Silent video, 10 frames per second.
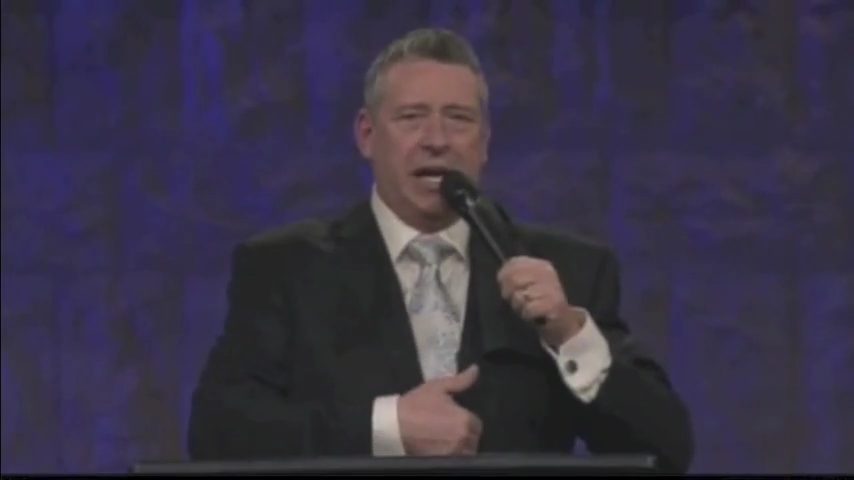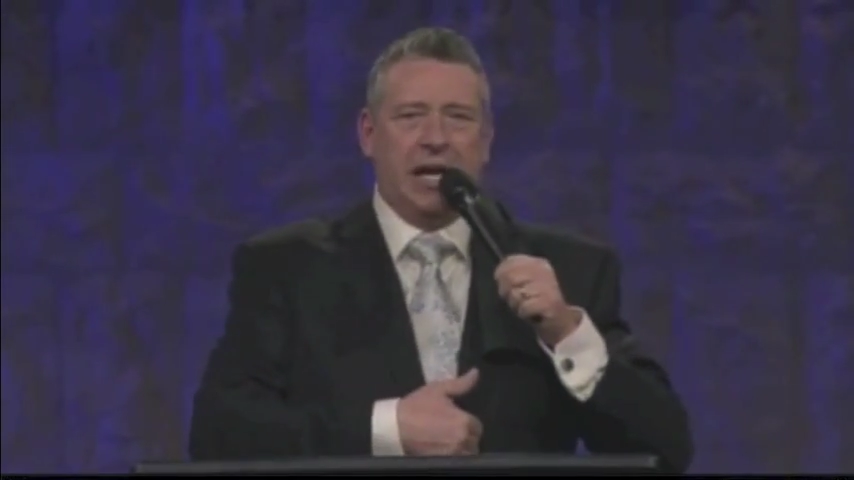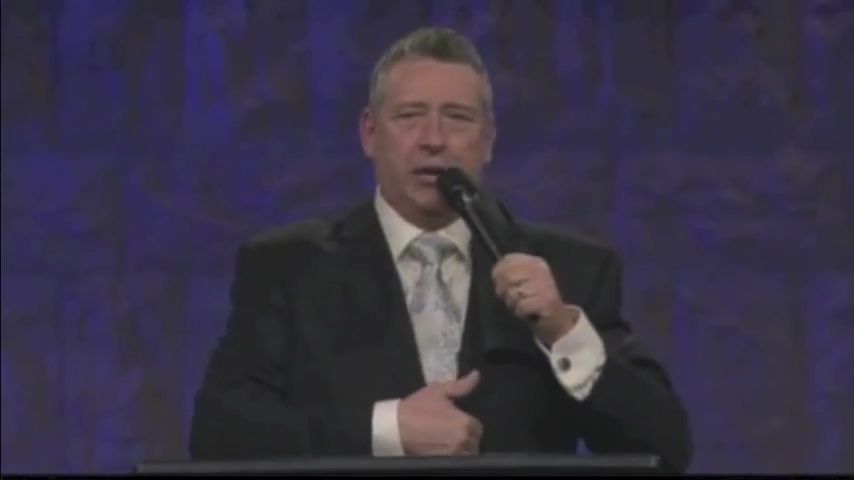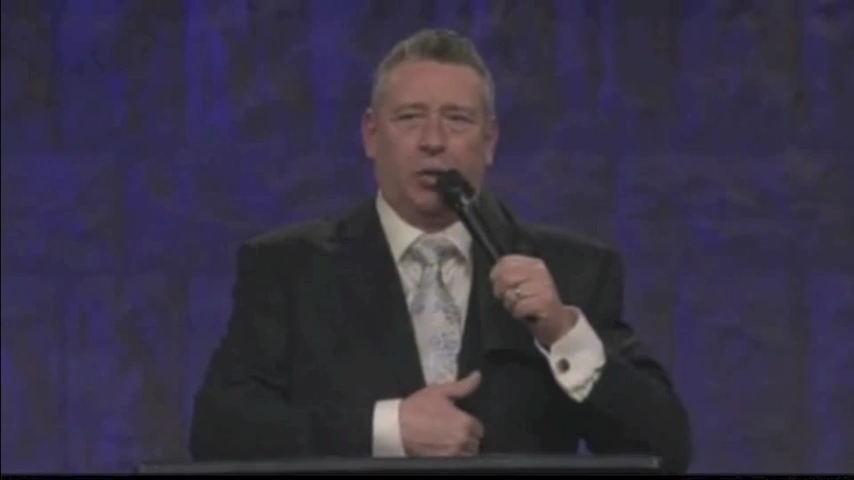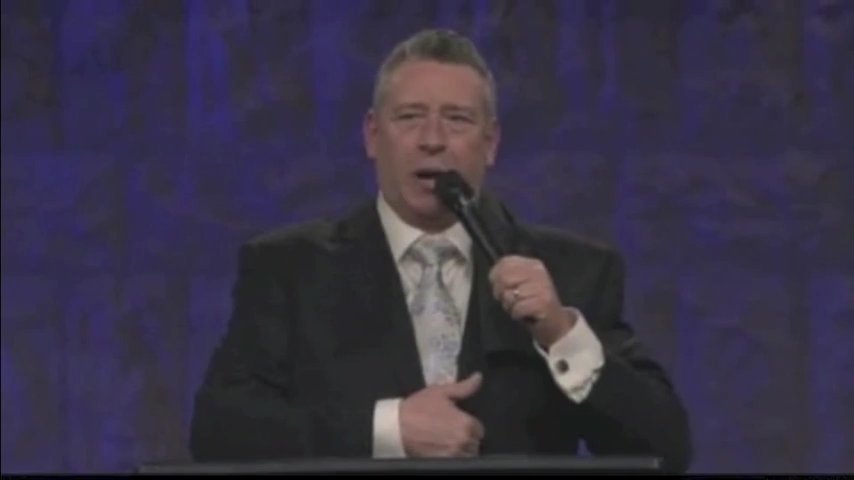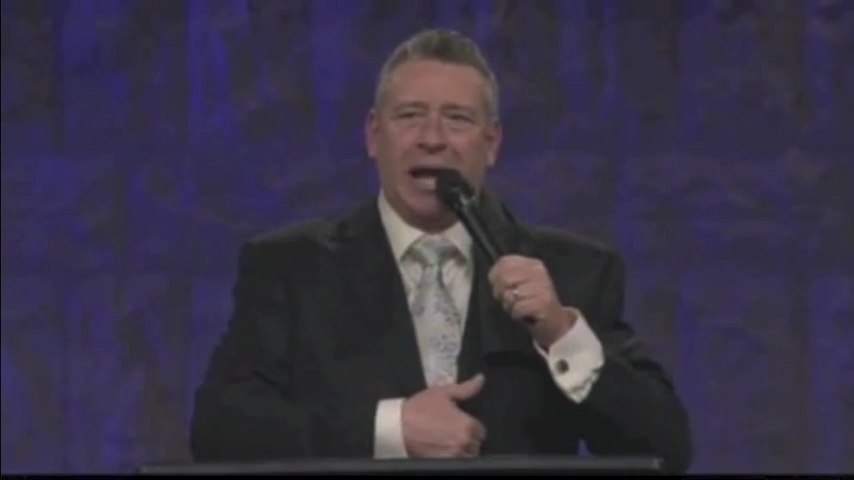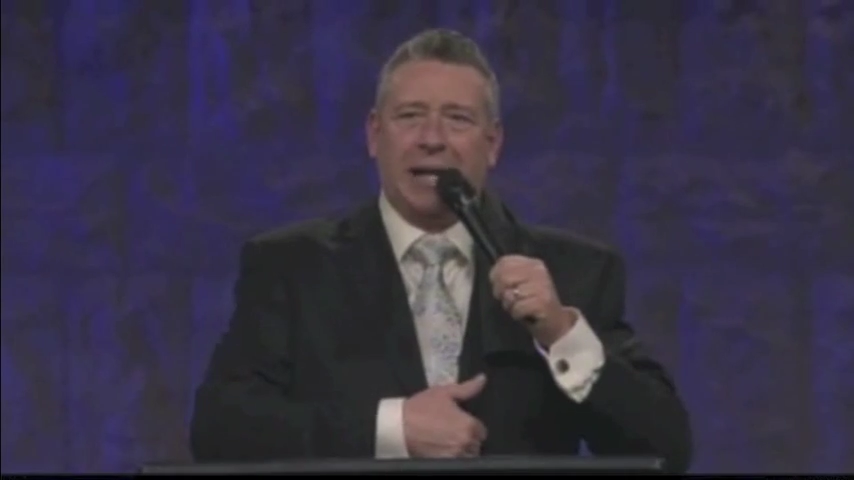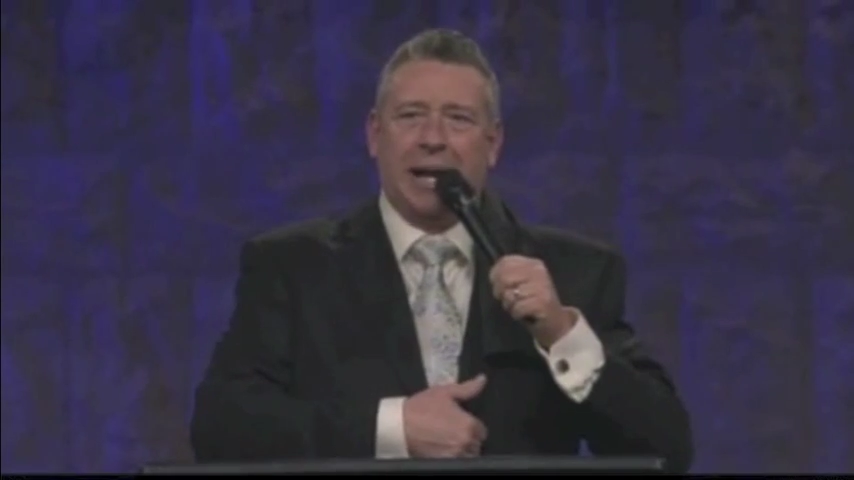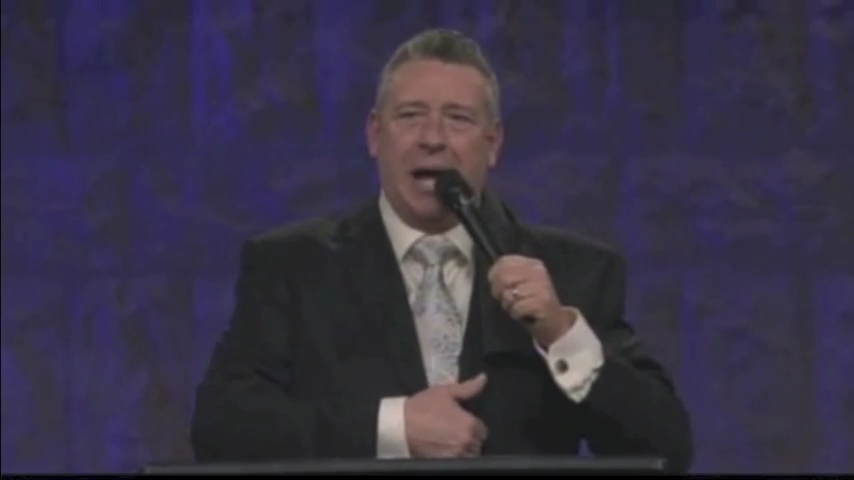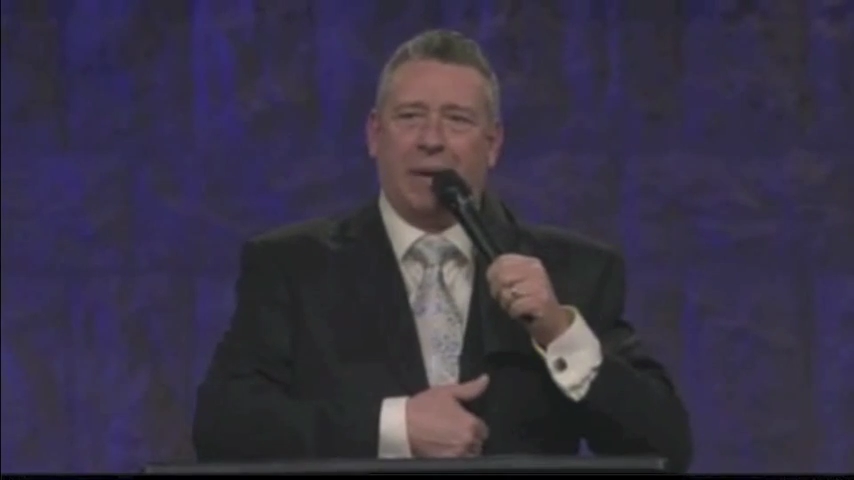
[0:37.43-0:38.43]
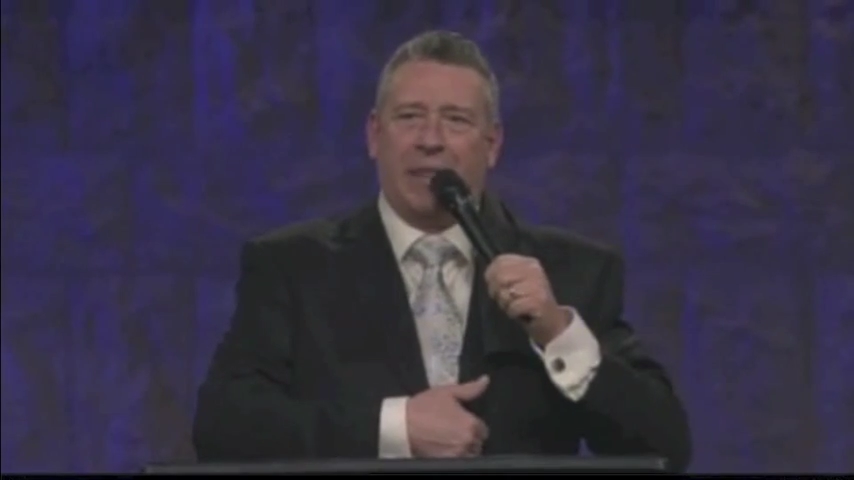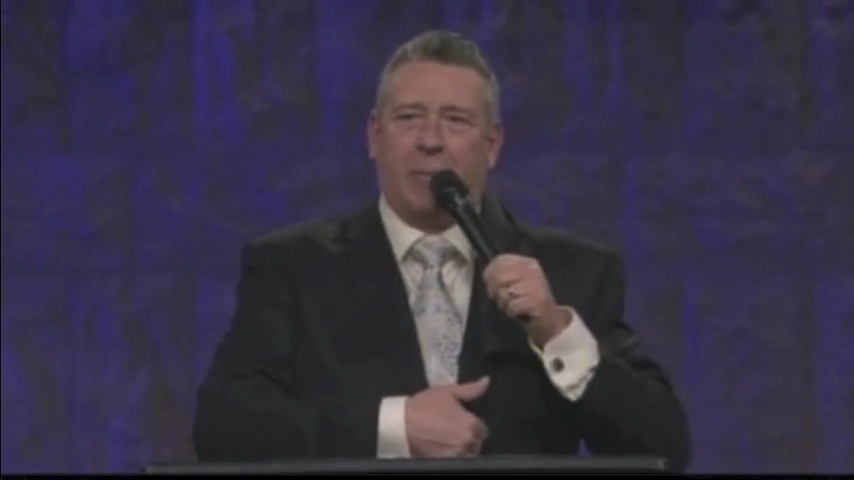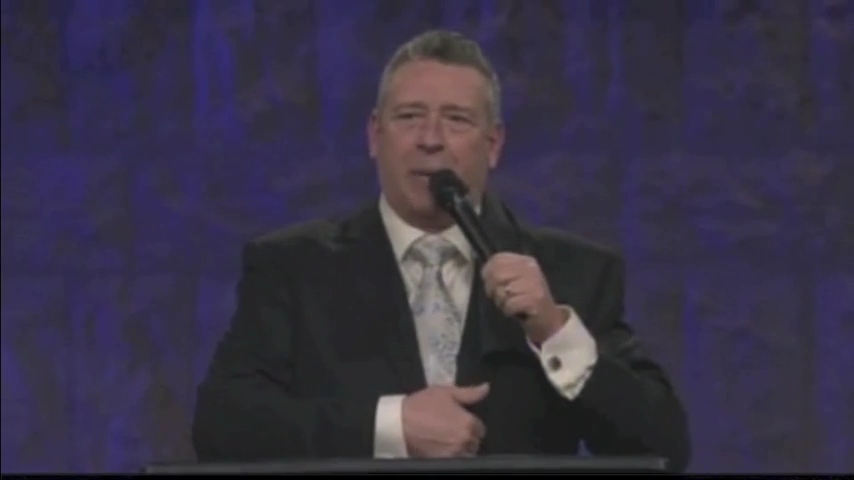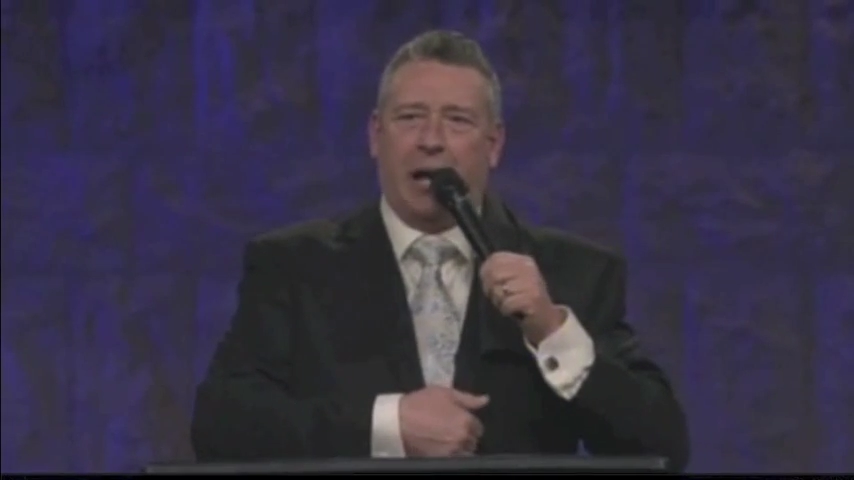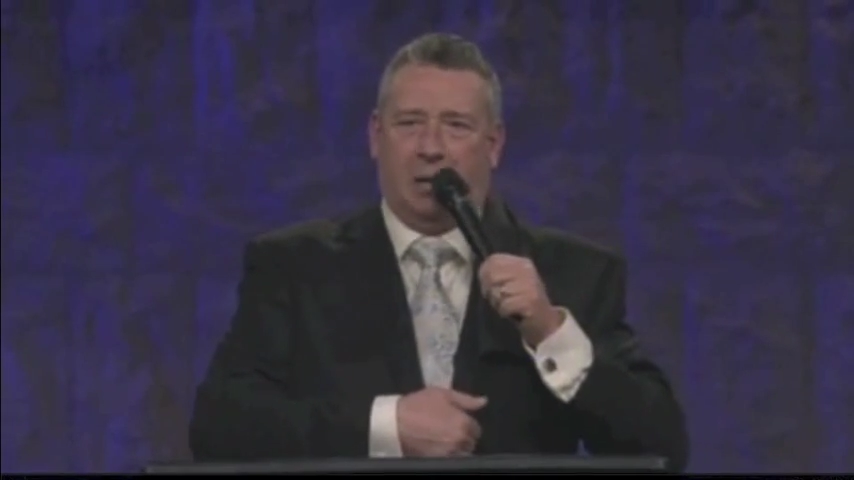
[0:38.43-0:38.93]
healed right now by the
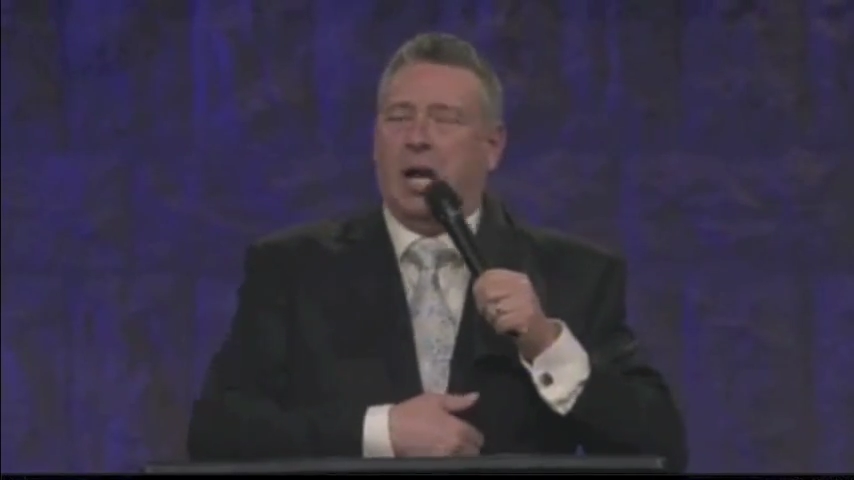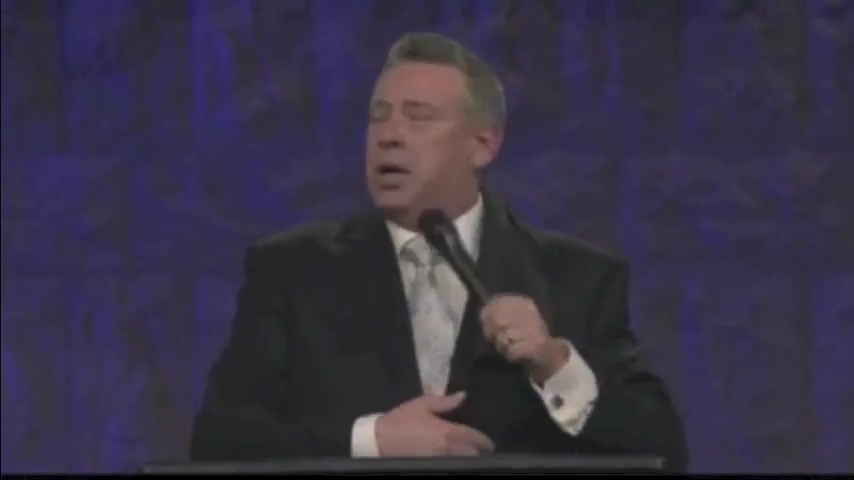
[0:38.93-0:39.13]
power.